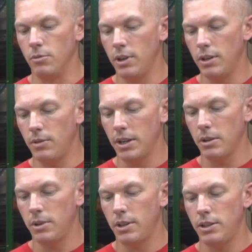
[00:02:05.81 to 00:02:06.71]
What
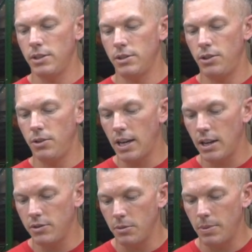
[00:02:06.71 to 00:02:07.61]
recommendations do you
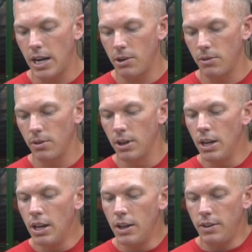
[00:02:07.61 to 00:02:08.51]
have to power
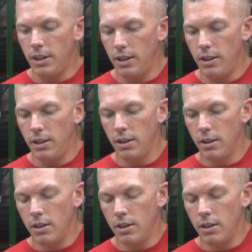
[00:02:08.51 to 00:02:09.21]
the